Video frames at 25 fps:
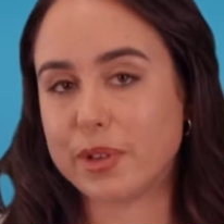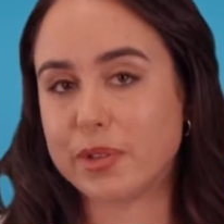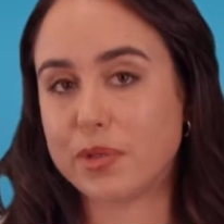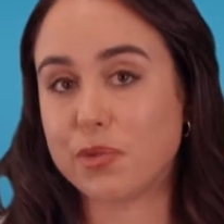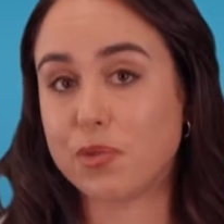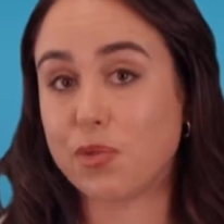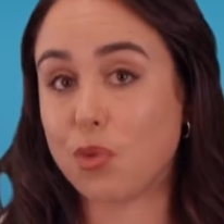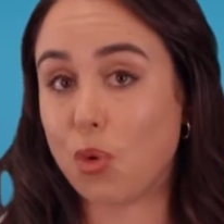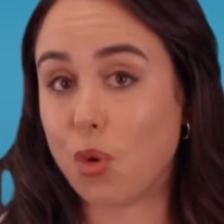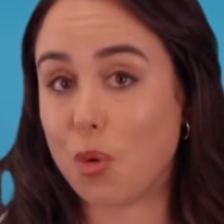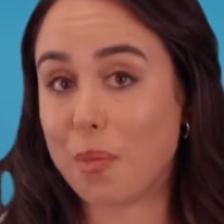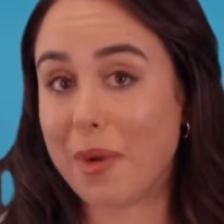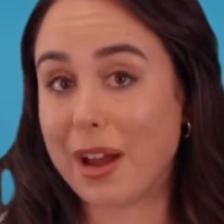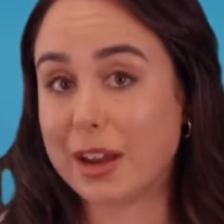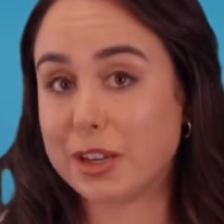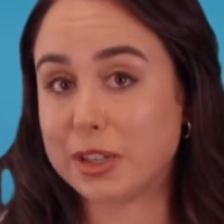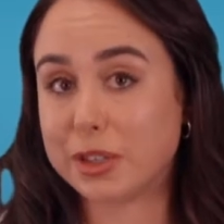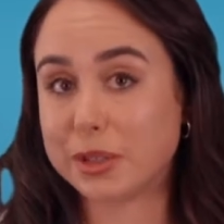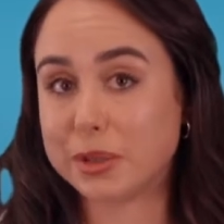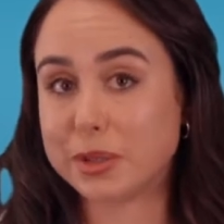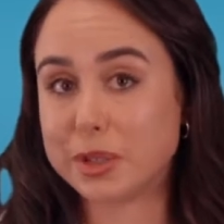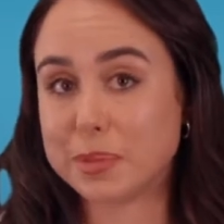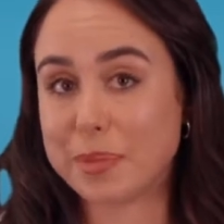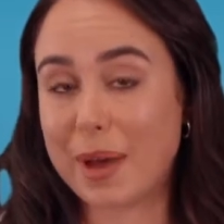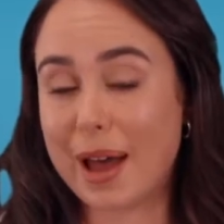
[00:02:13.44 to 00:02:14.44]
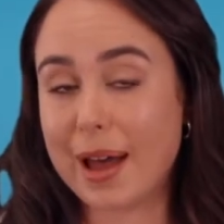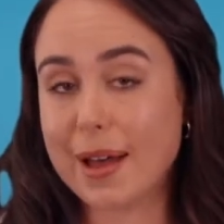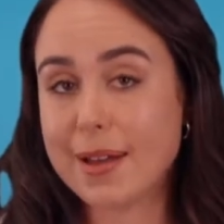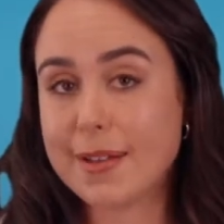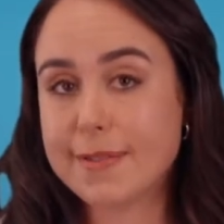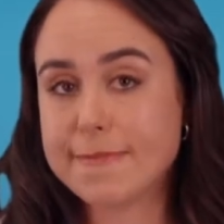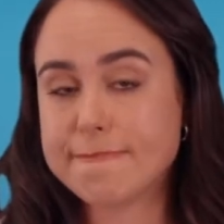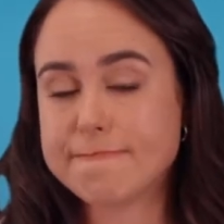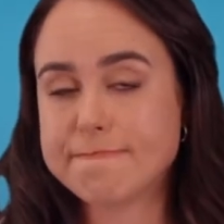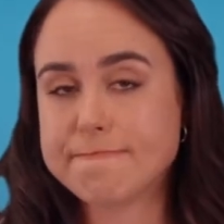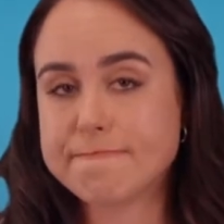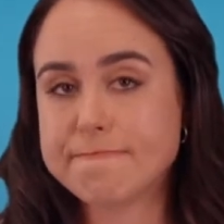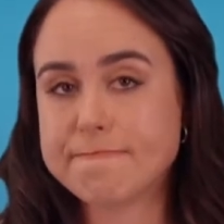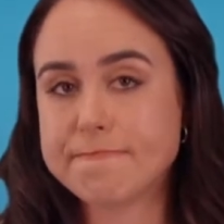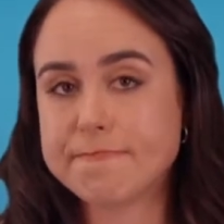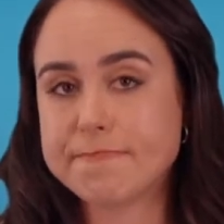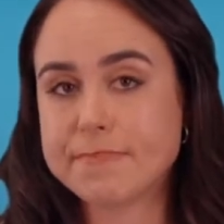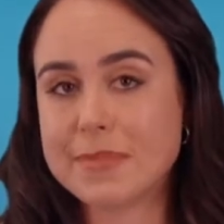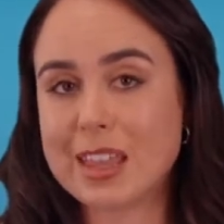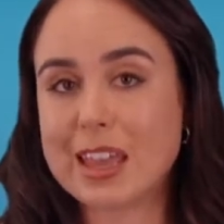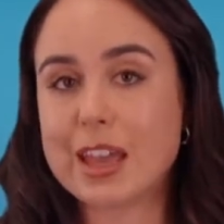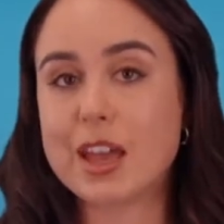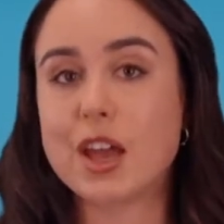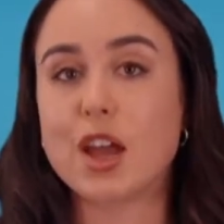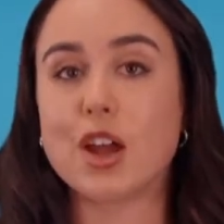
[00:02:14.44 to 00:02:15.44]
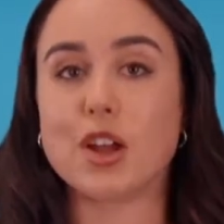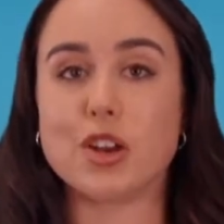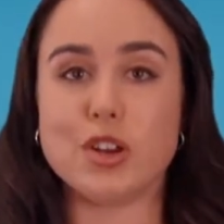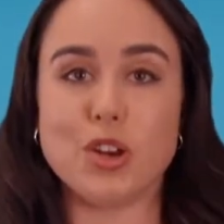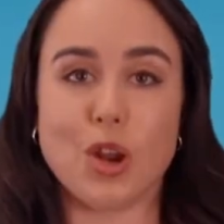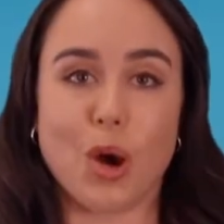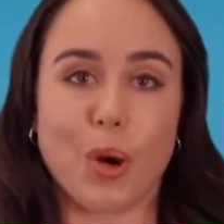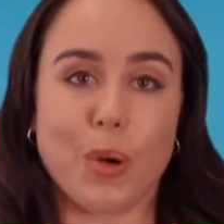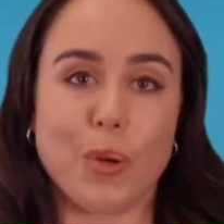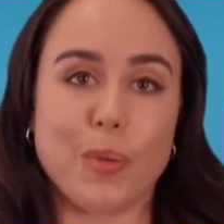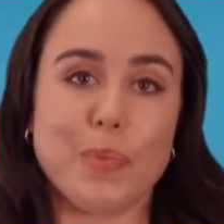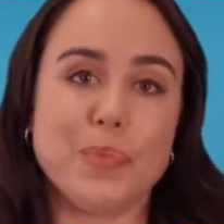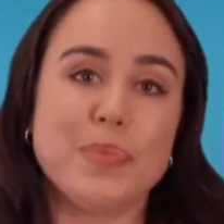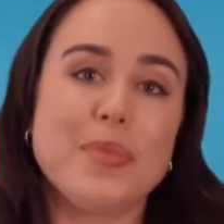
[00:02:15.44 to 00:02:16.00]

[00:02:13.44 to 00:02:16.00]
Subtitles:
for my new spa? No.